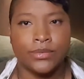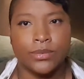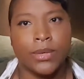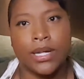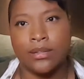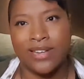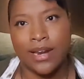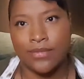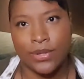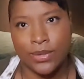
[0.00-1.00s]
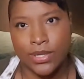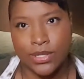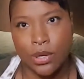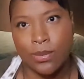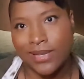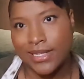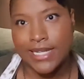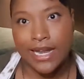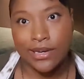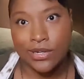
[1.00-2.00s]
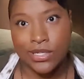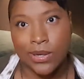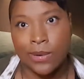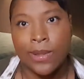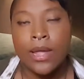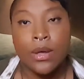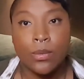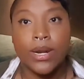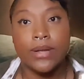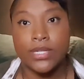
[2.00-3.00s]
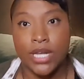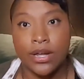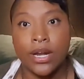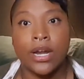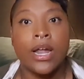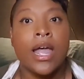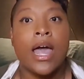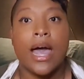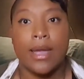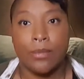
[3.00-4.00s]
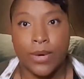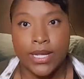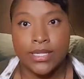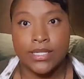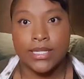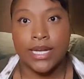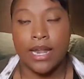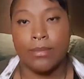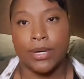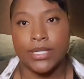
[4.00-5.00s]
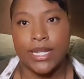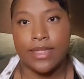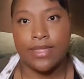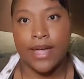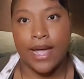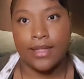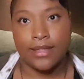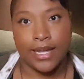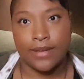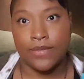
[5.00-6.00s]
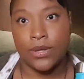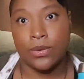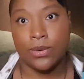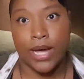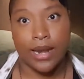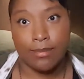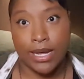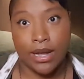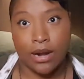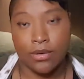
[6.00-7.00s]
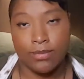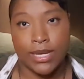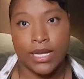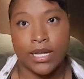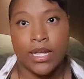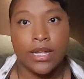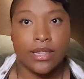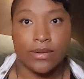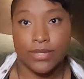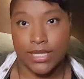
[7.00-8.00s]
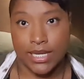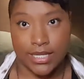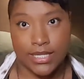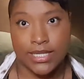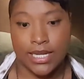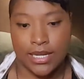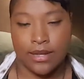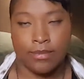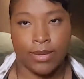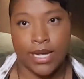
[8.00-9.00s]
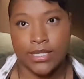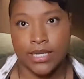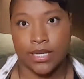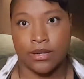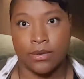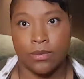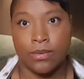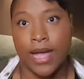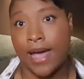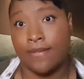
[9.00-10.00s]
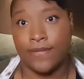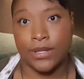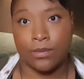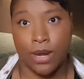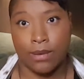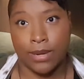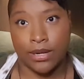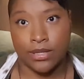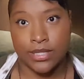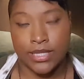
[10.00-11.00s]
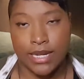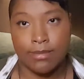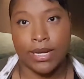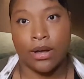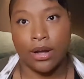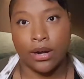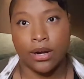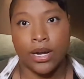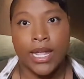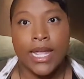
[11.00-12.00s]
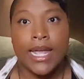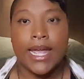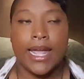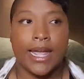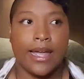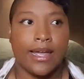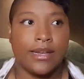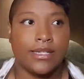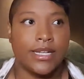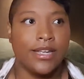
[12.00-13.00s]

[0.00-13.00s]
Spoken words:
not a few years ago, but like 10 years ago, when I was younger, I was the kind of person that, like, if you got in my car with me, there was like a sea of plastic half-filled water bottles in my car. And